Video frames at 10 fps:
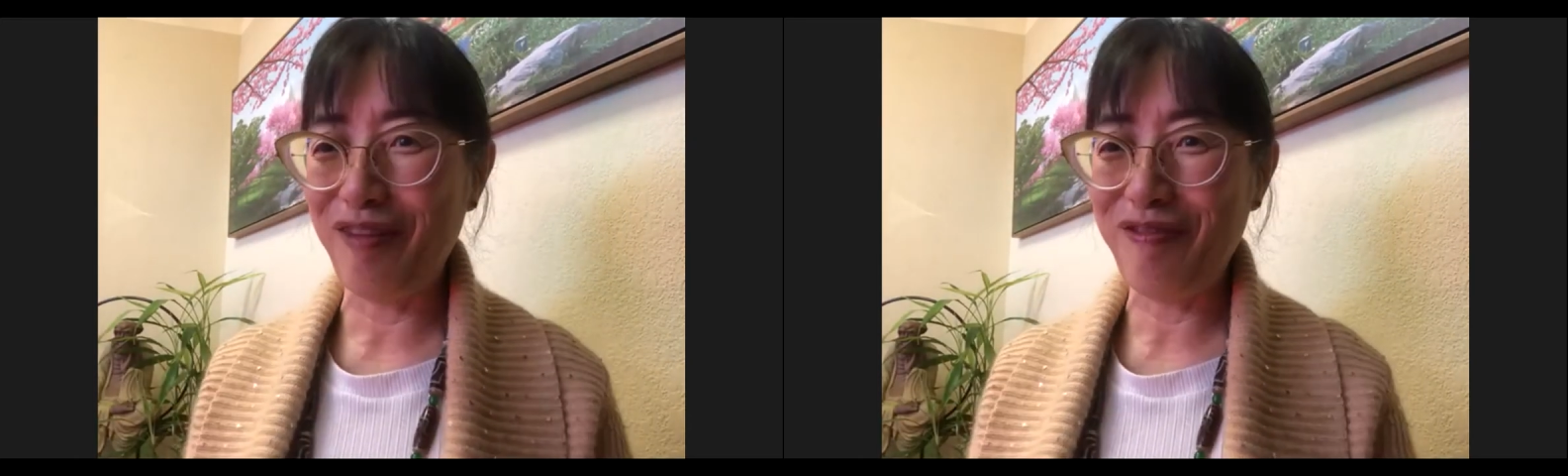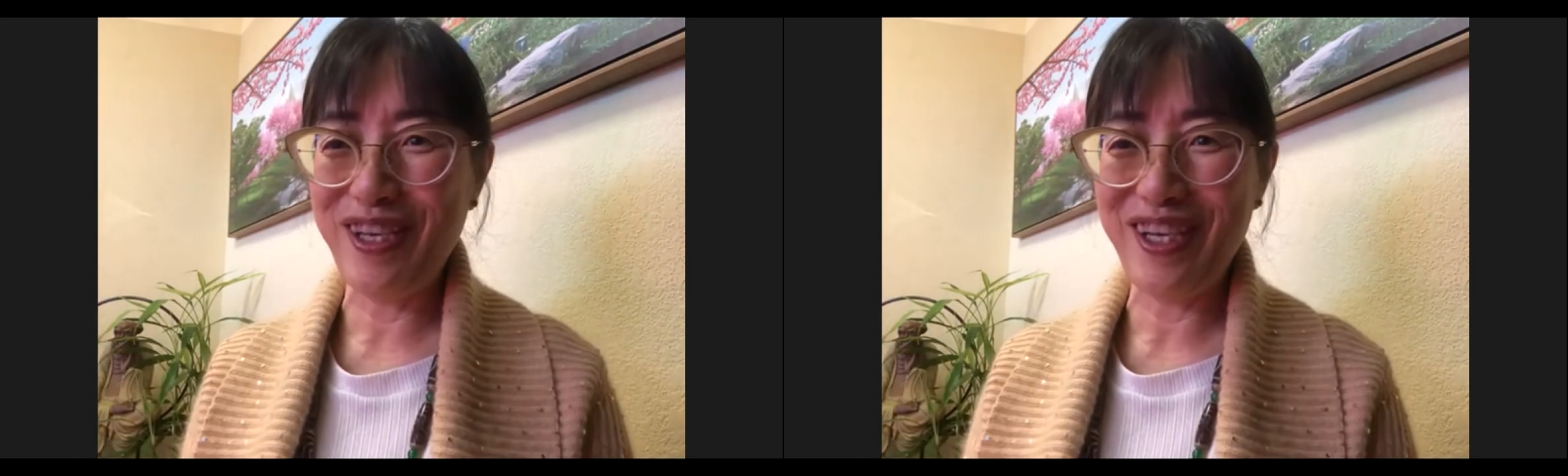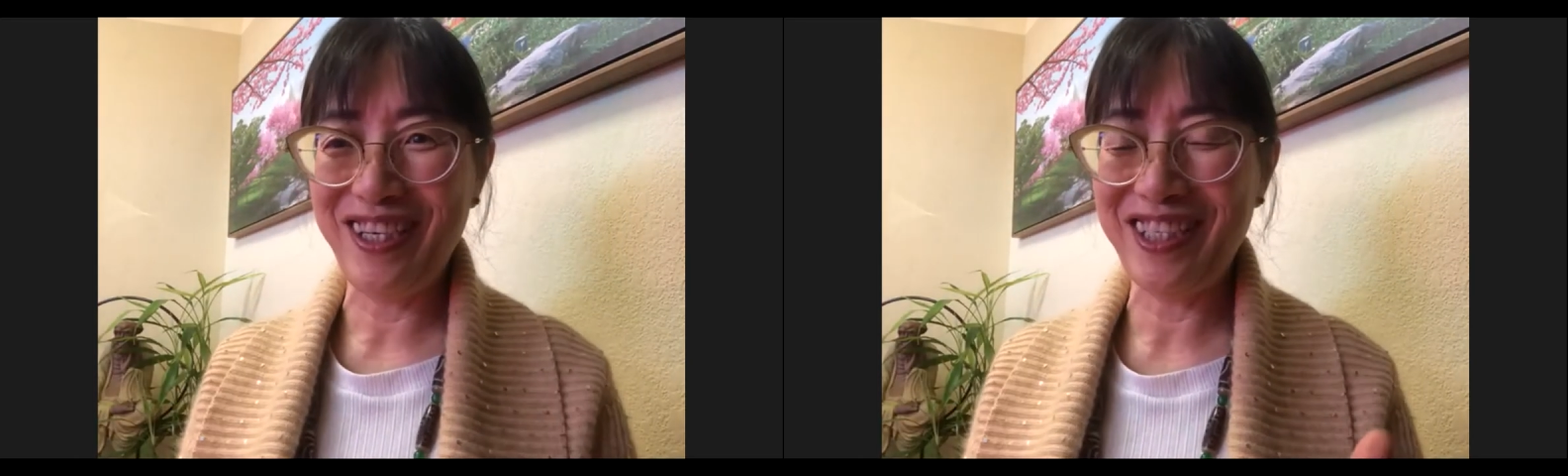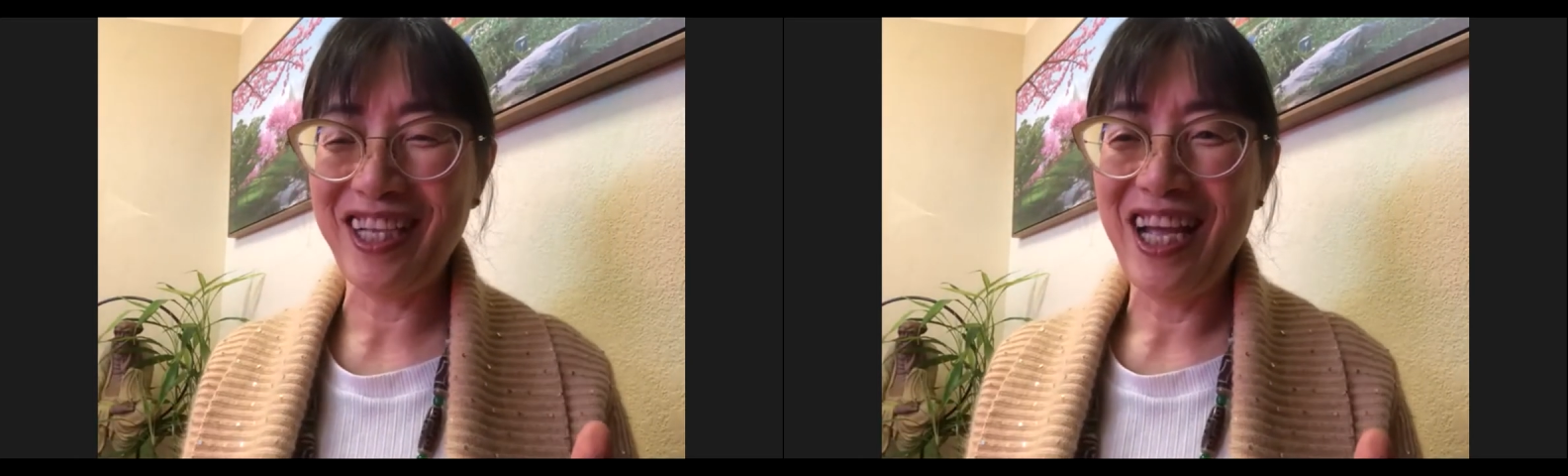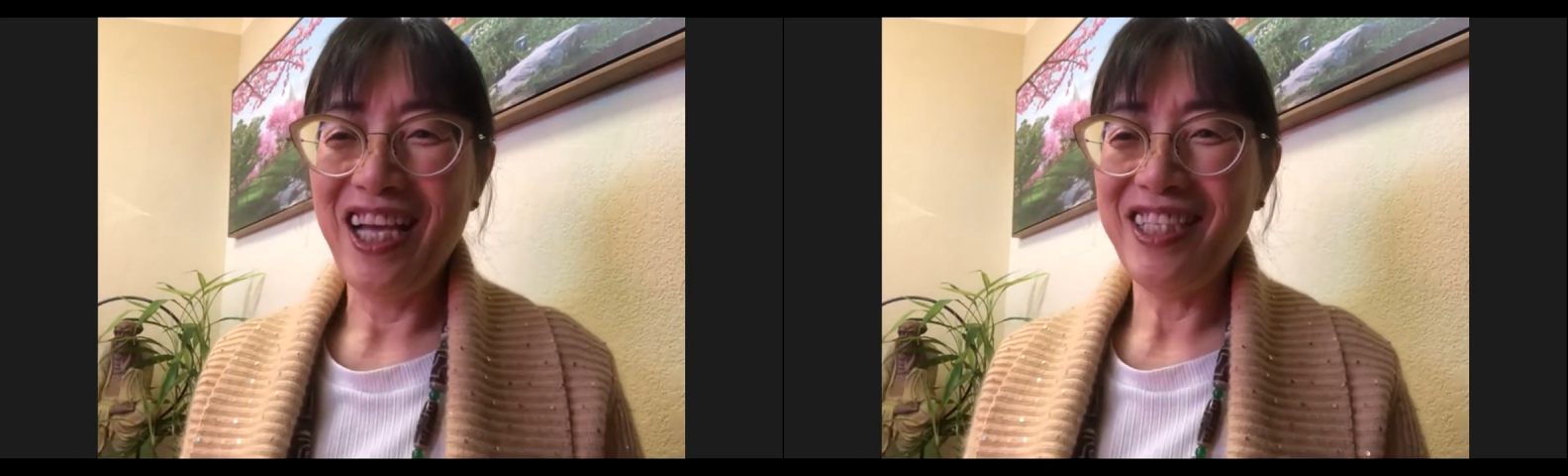of years,
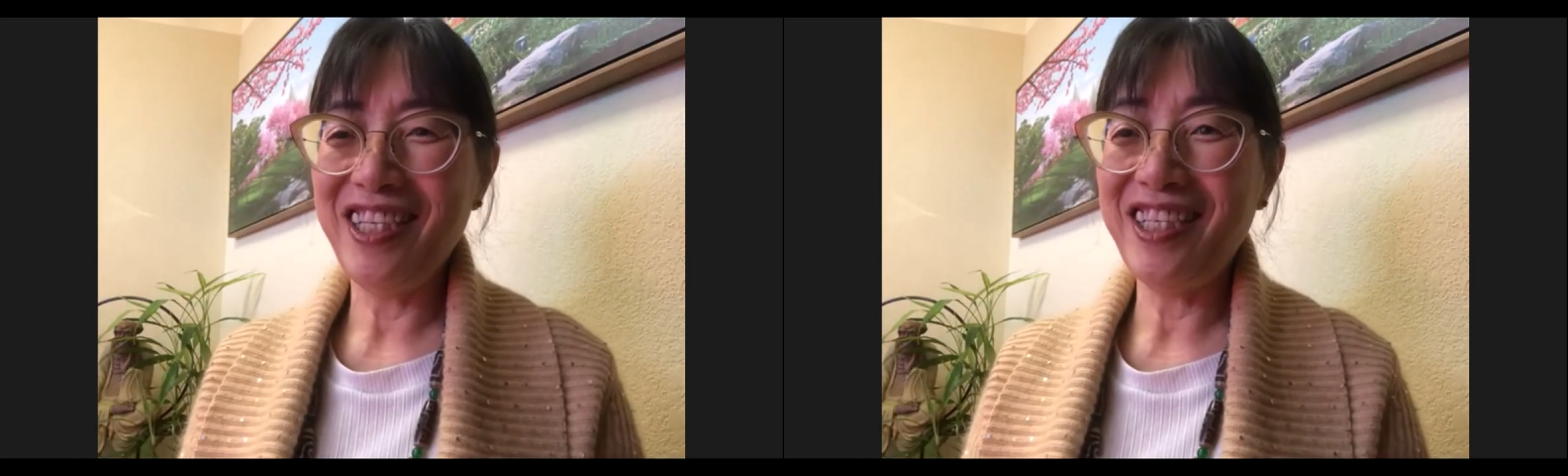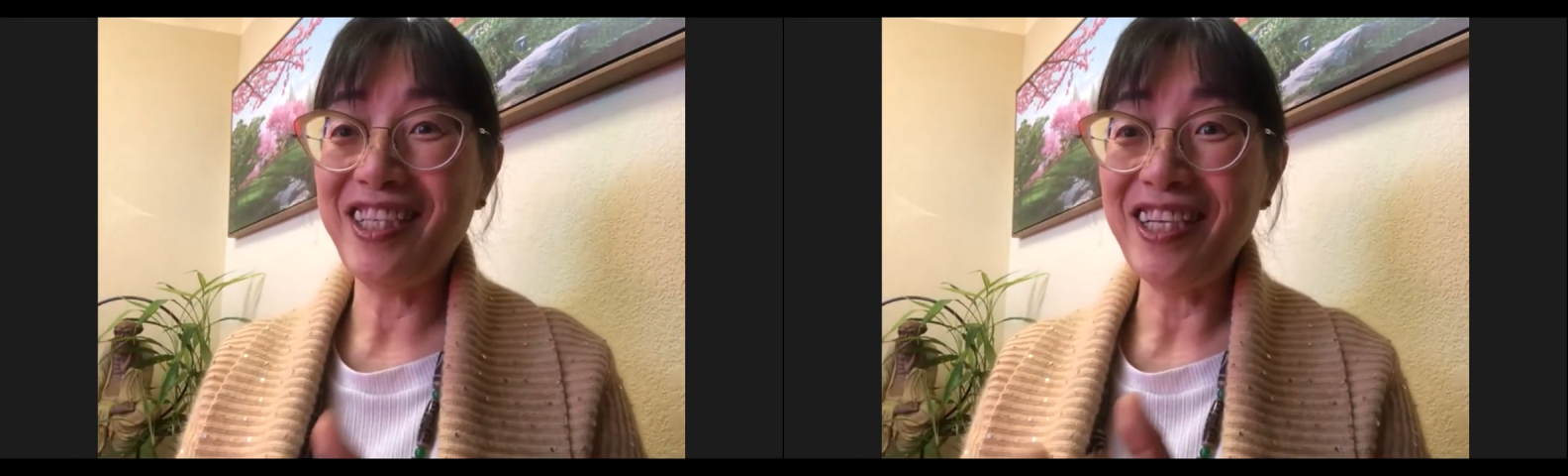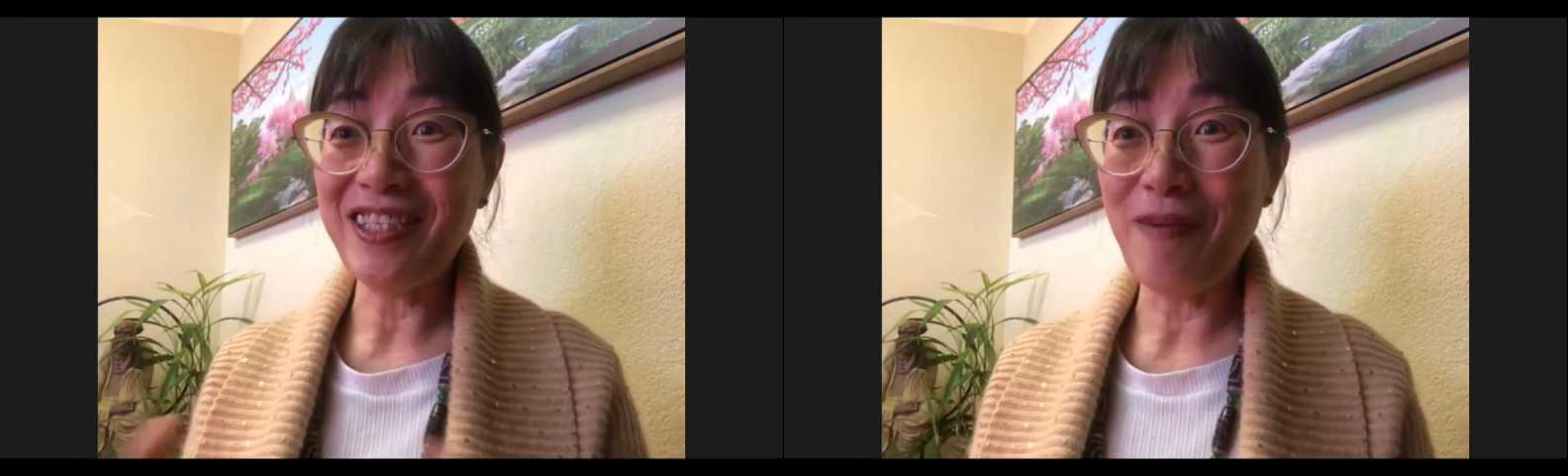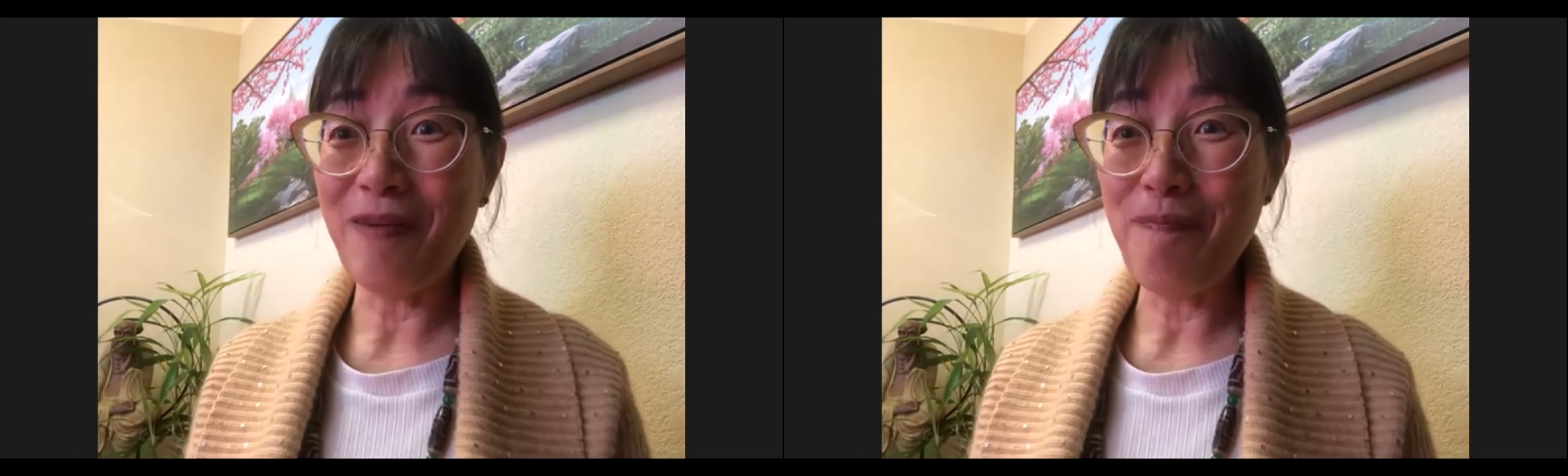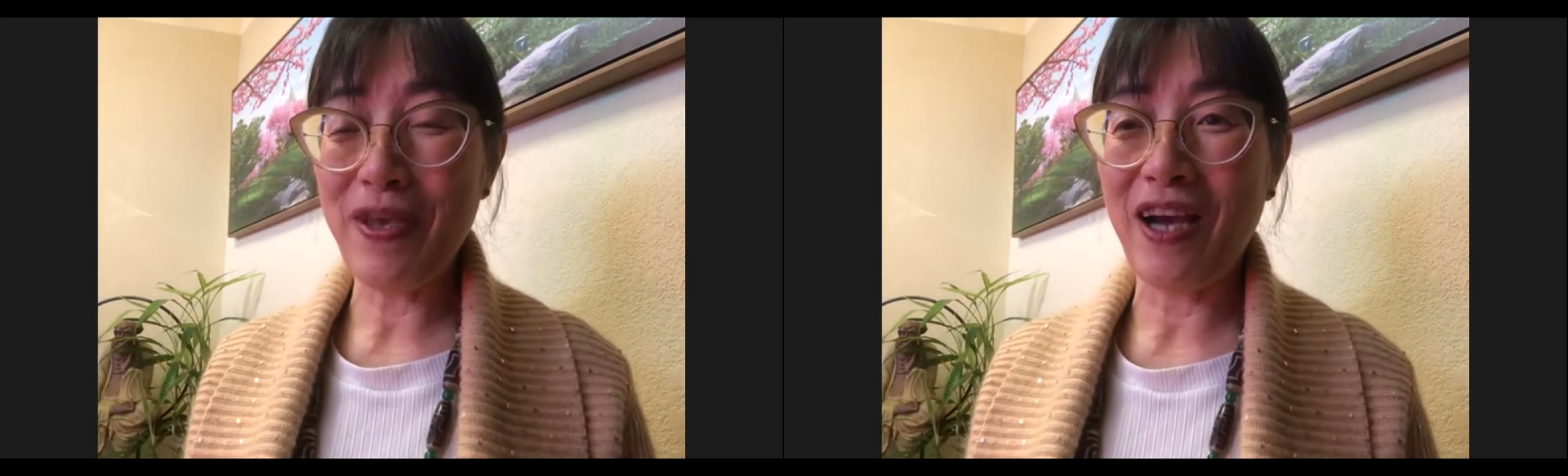the
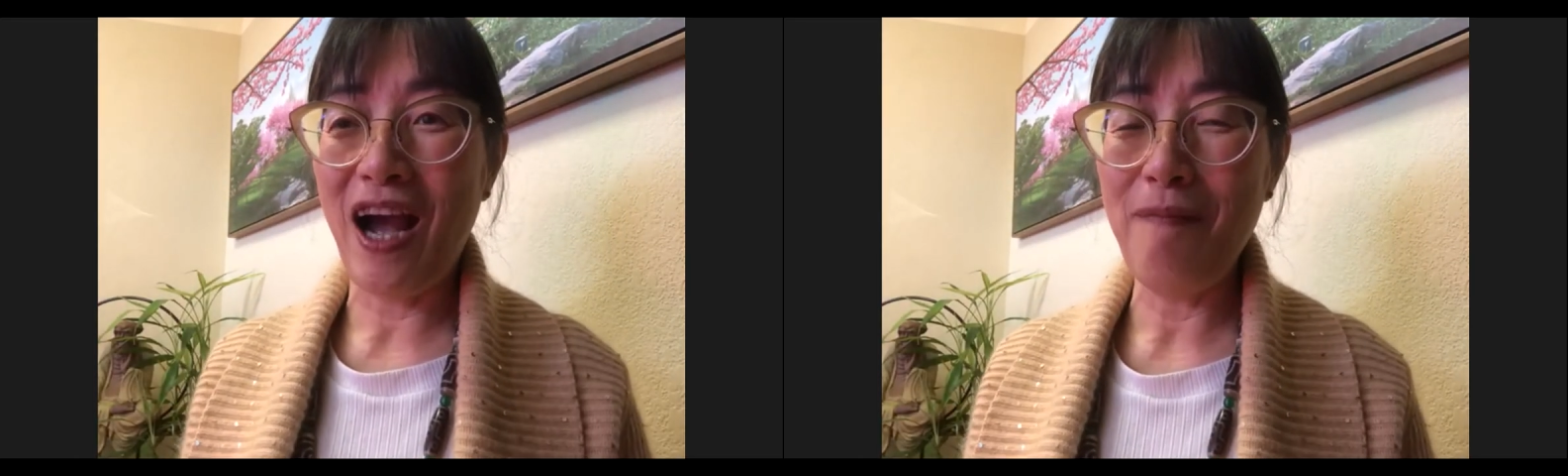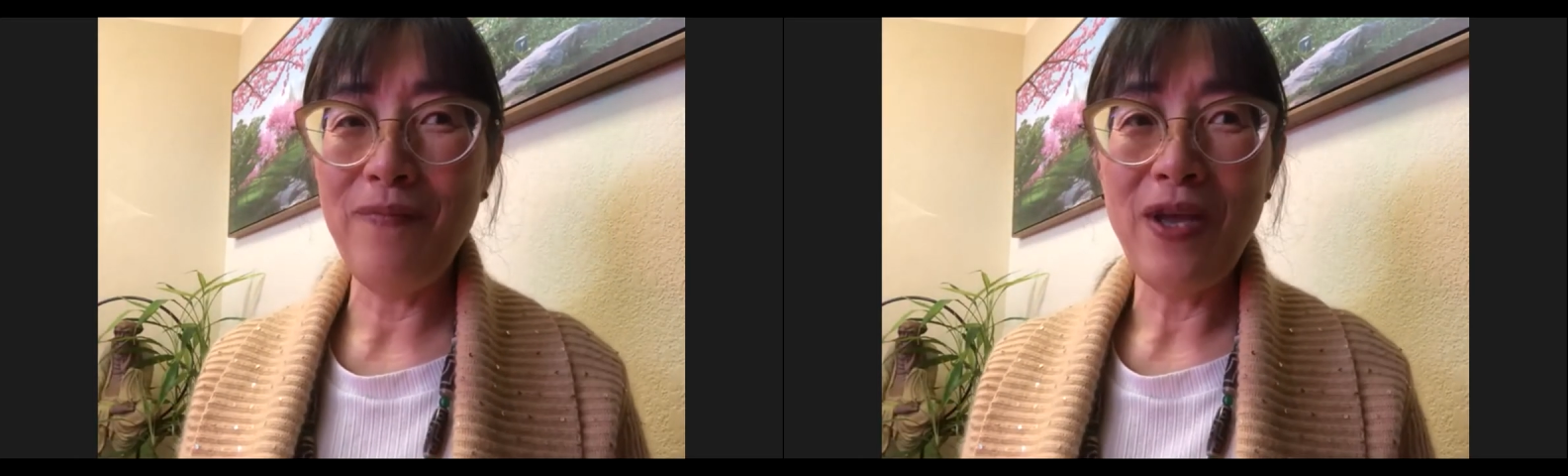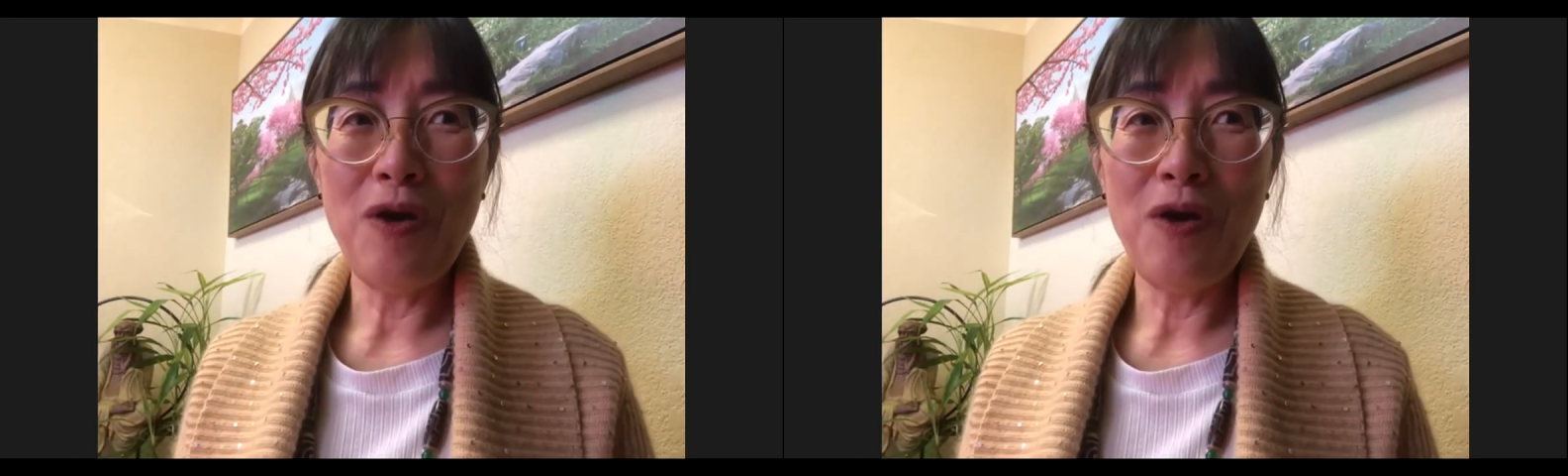system become